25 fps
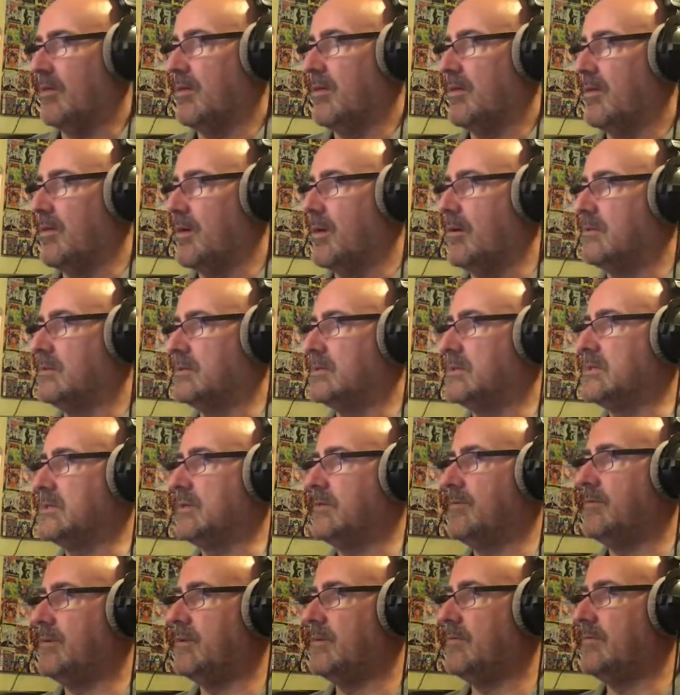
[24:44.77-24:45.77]
The authorities.
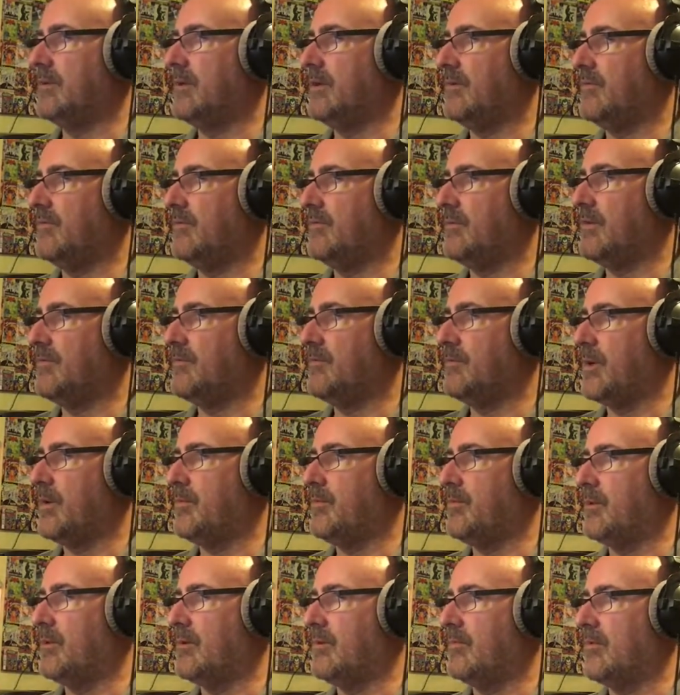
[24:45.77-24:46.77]
If
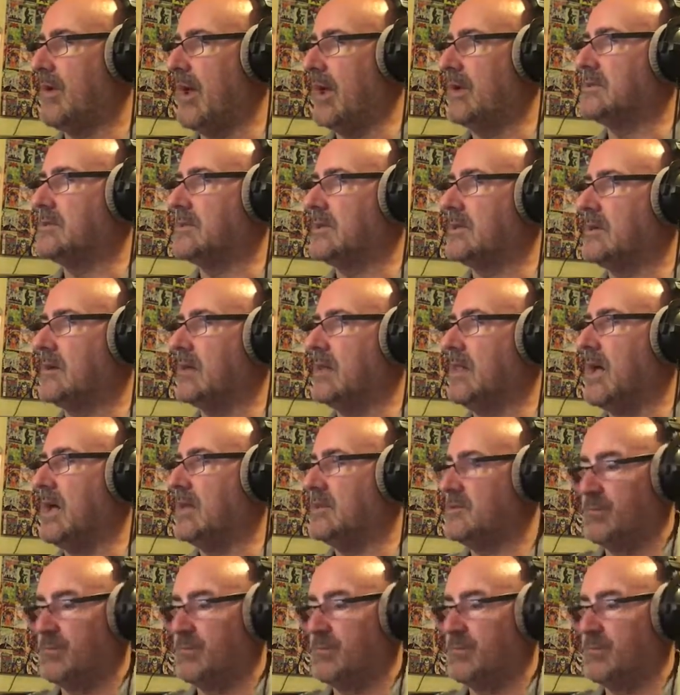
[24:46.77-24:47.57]
people are reacting like that,